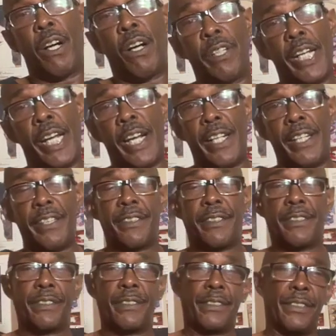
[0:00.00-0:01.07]
all that.
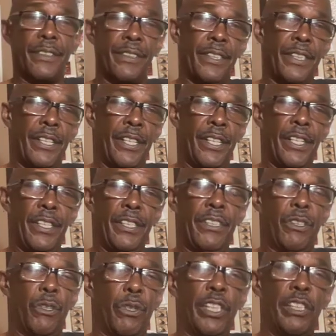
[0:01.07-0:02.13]

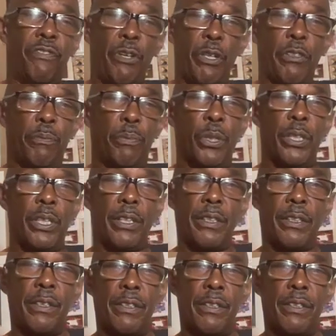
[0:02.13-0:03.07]
So this first book,